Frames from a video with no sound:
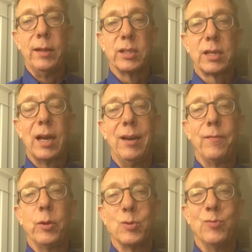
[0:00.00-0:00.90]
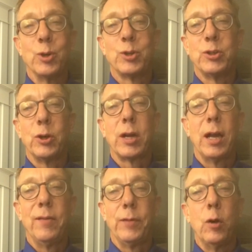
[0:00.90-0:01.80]
It's kind of, those verses are
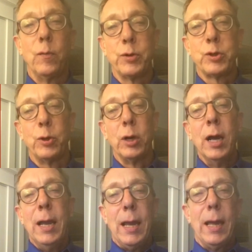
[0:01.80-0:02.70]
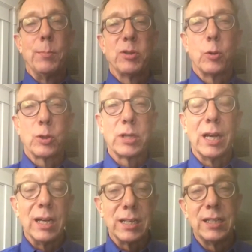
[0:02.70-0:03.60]
kind of an overture. And I'm so
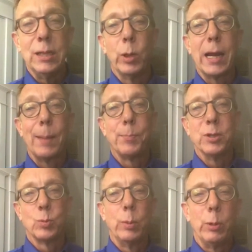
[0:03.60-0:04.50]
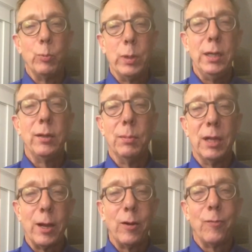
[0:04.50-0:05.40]
excited to see what happens when we read the
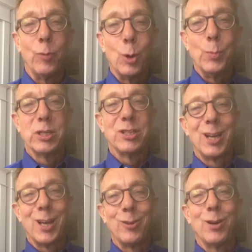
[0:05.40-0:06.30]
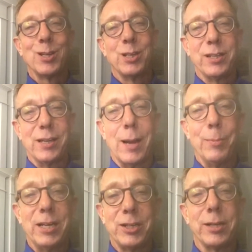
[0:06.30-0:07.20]
letter of Romans together as a
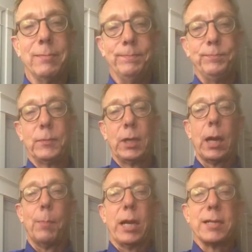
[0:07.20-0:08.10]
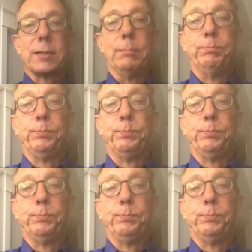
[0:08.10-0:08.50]
denomination. God bless.